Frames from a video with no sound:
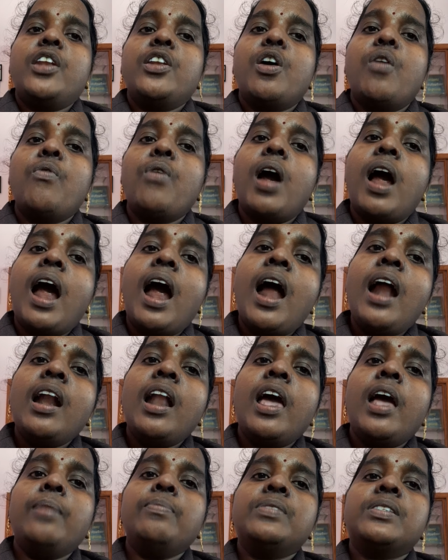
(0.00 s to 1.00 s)
Now all
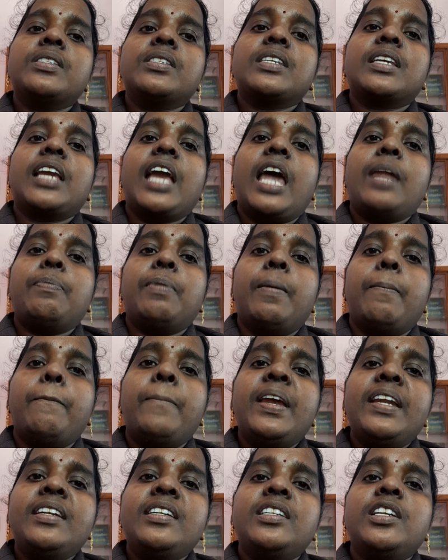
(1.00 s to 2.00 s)
apps can be
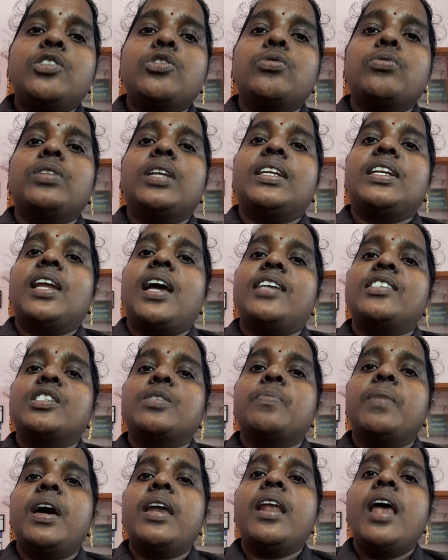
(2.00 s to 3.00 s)
pinned to the
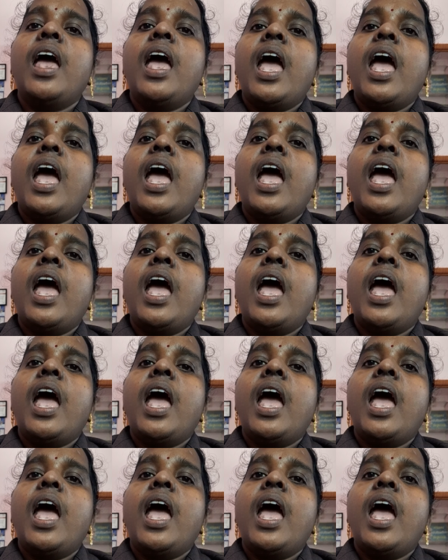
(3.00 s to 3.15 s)
taskbar.